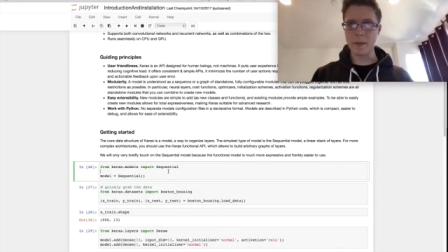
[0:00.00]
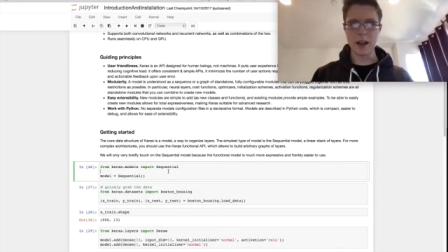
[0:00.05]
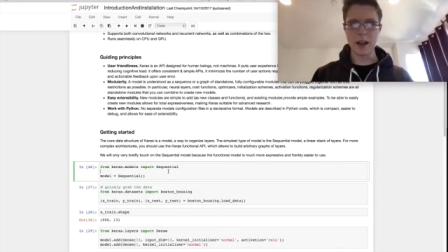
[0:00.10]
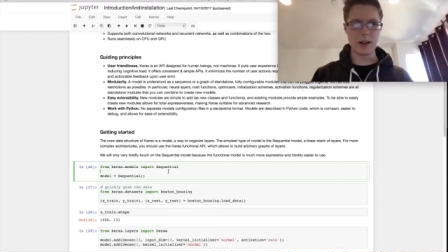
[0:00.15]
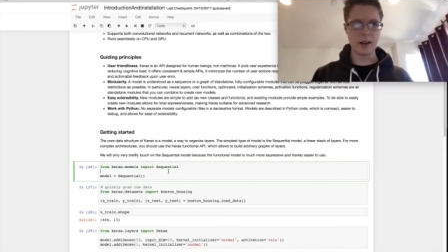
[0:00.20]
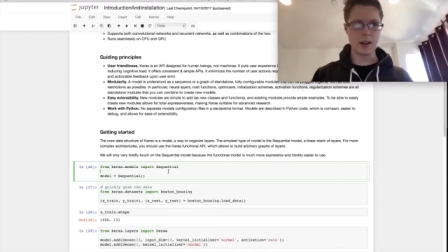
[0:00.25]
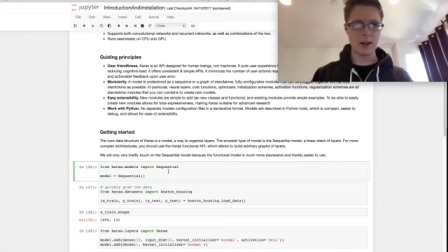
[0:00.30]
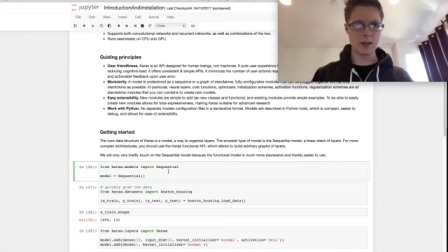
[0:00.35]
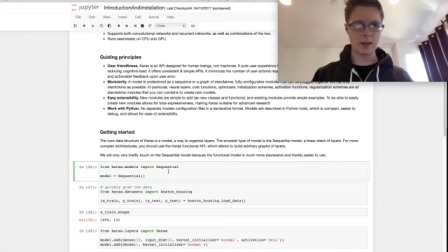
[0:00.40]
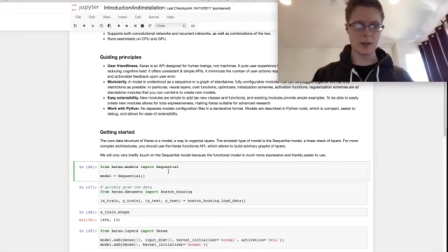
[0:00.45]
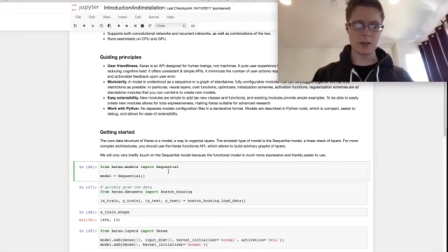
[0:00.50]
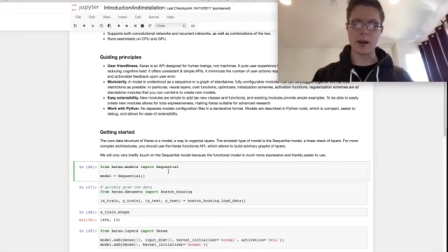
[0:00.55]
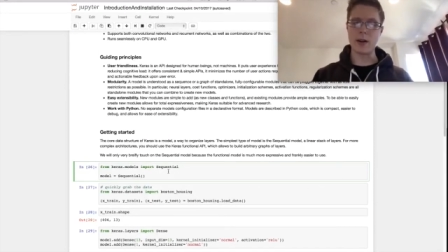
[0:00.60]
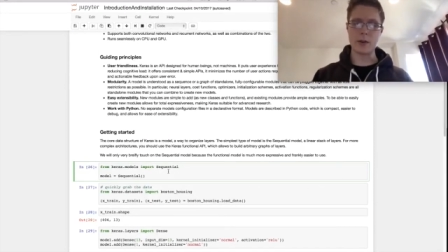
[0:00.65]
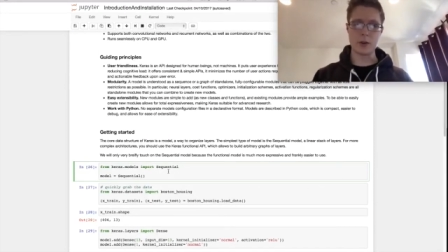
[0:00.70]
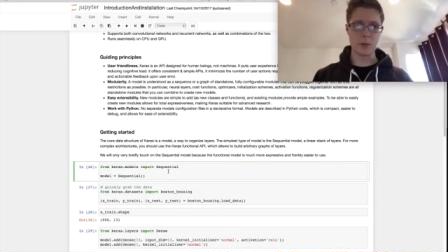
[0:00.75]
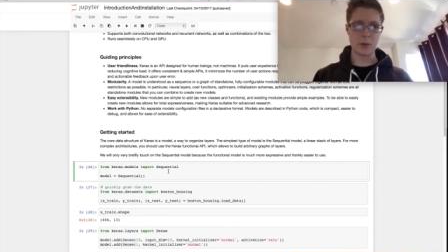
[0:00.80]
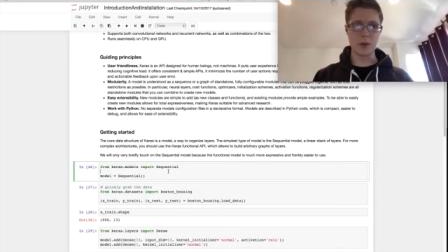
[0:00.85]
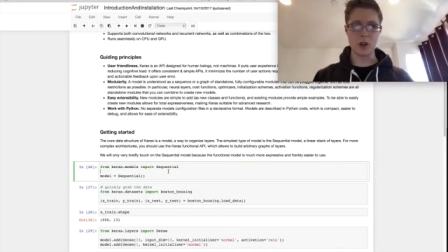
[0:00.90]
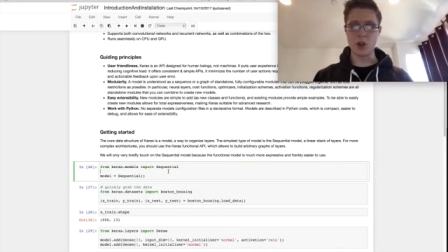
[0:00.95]
Uh, so how
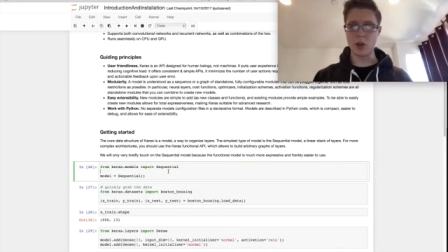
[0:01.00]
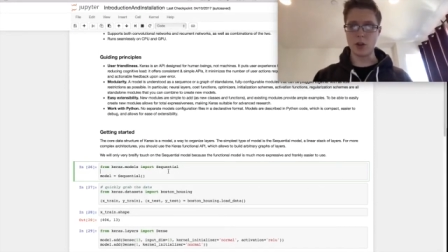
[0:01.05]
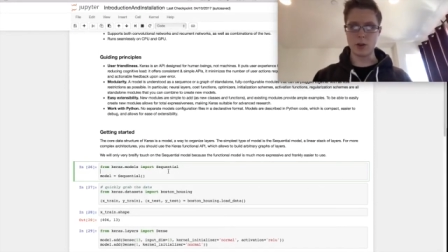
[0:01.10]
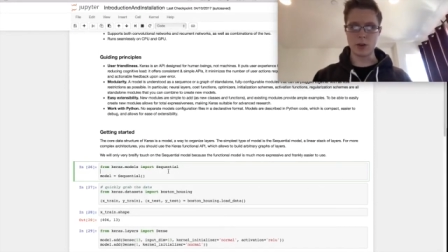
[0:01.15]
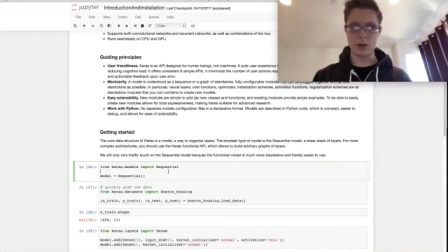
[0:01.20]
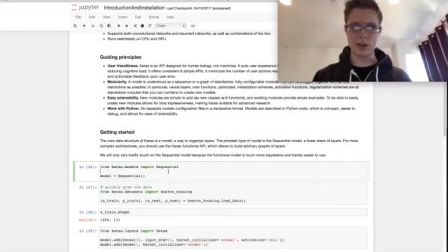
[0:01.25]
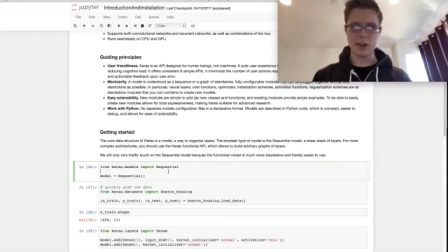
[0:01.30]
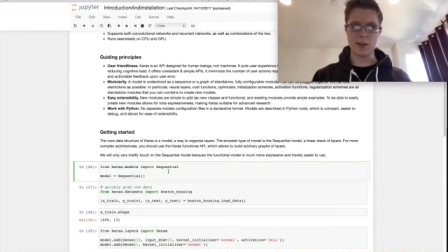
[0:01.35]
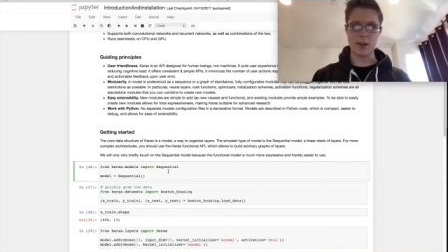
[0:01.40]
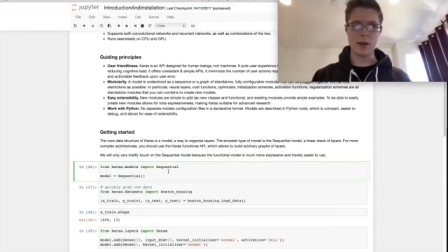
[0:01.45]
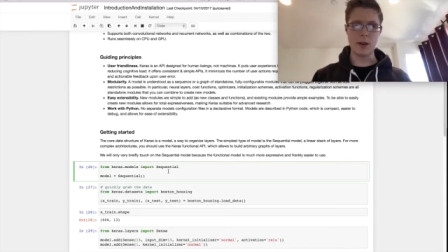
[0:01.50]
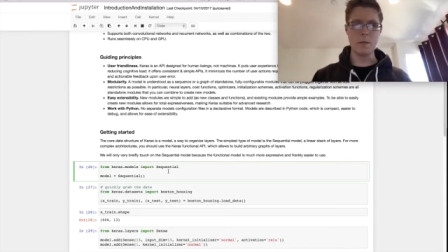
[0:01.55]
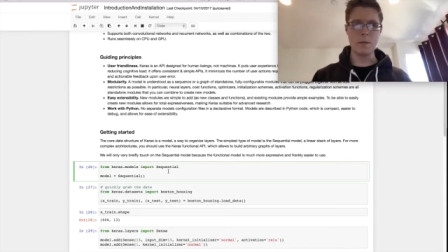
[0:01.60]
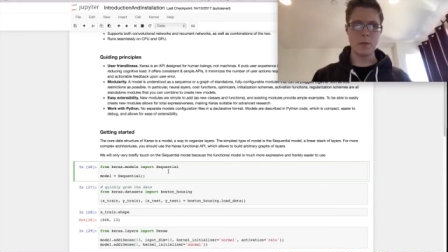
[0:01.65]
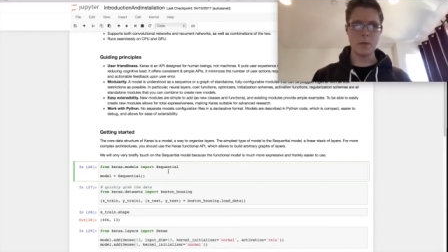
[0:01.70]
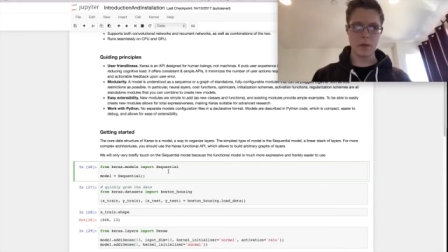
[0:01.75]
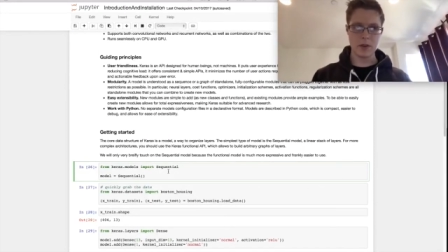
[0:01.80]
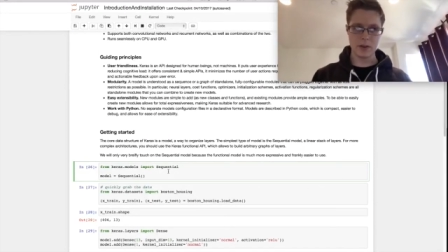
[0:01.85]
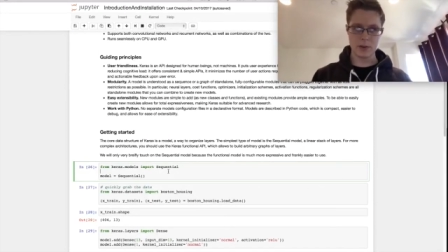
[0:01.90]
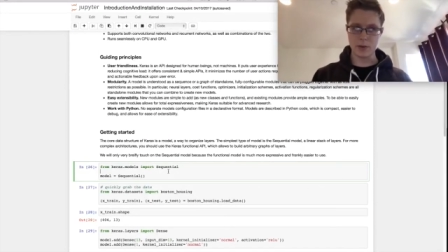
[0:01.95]
is machine learning done?
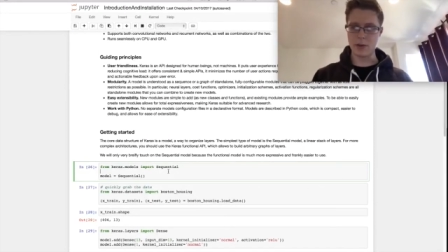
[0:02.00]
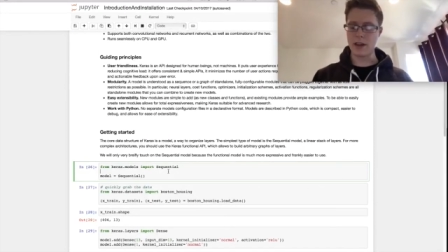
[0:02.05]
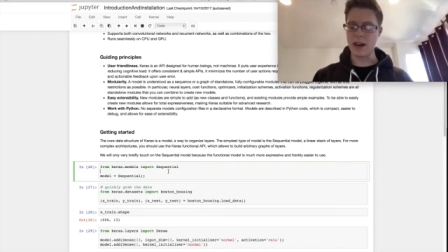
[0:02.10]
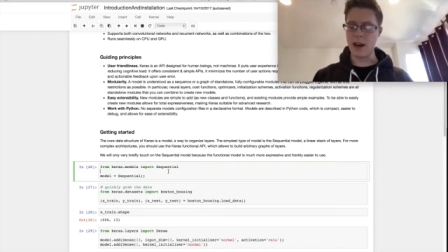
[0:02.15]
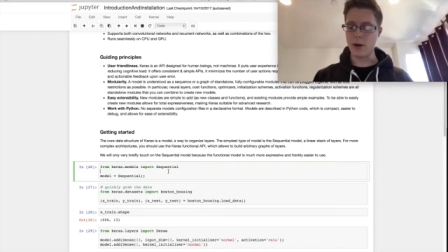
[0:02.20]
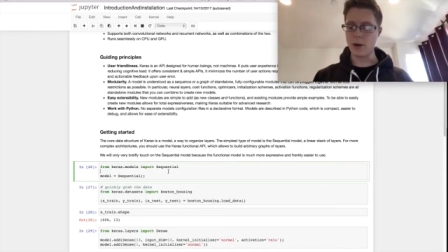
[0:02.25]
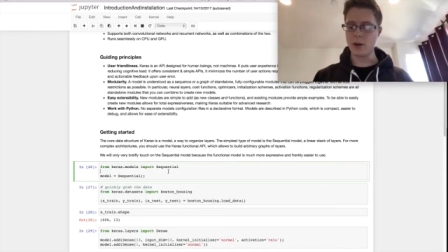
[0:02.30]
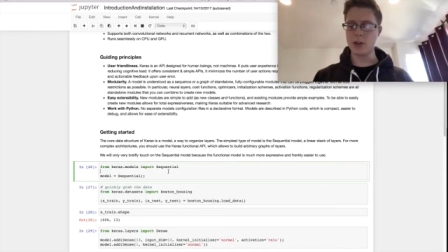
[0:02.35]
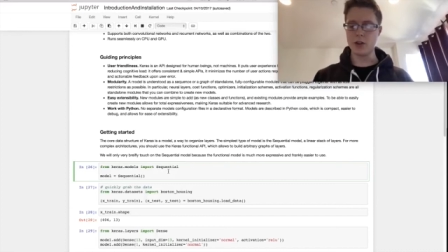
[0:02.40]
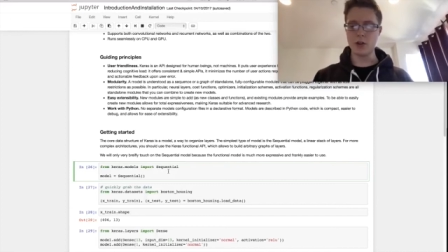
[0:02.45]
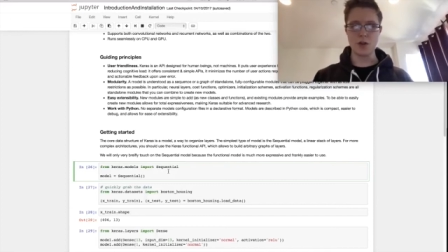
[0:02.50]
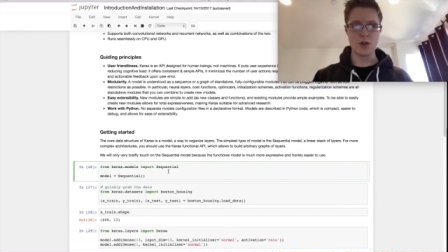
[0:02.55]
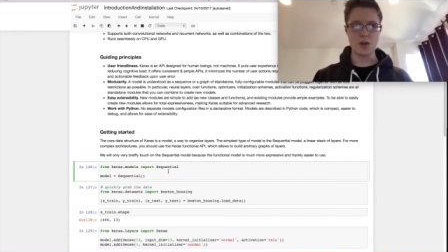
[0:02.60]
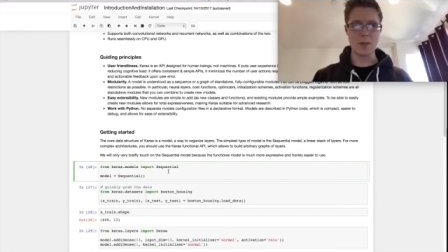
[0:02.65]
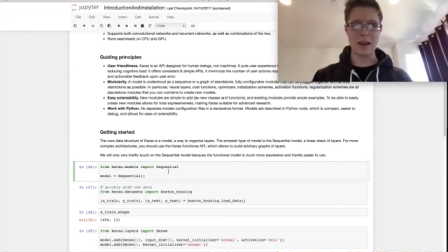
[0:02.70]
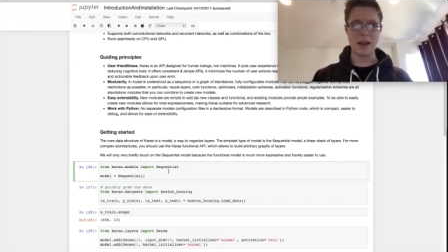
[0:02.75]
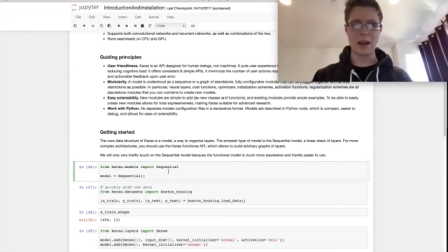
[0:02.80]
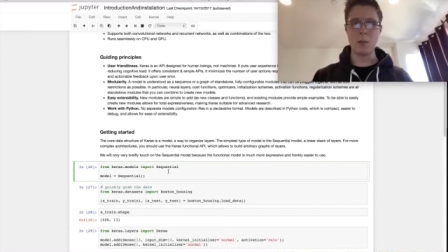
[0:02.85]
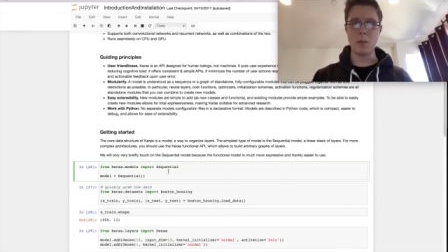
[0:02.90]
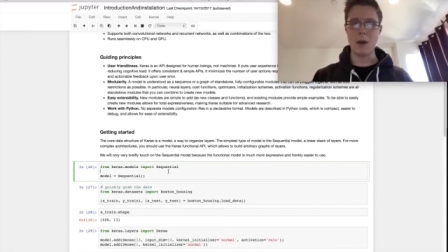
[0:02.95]
So in Keras, you need to
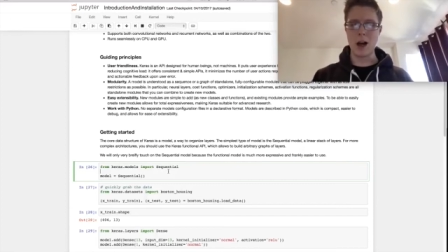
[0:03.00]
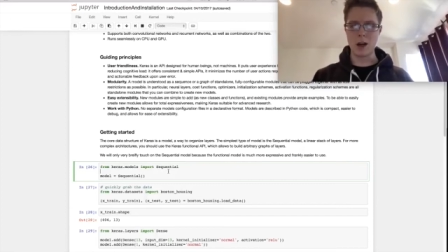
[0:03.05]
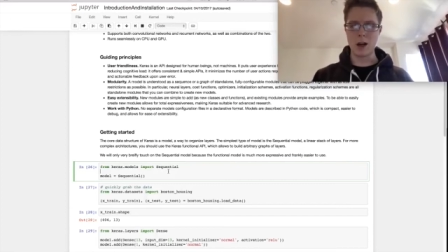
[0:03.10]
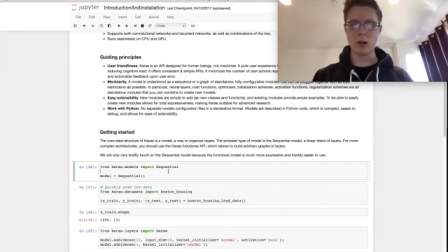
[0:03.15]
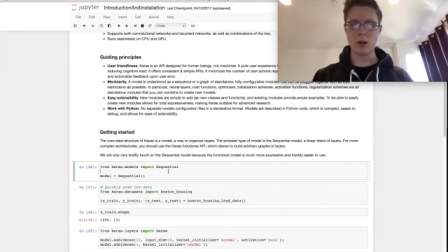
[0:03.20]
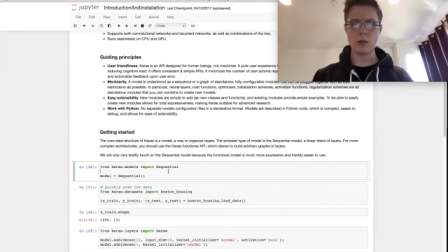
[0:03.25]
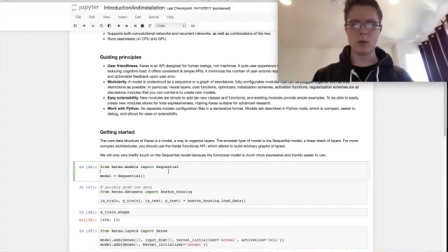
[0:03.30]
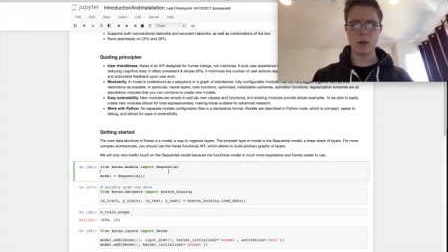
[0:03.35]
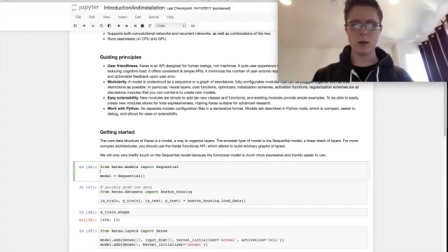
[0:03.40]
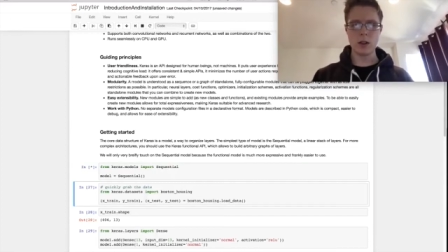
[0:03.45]
make a model.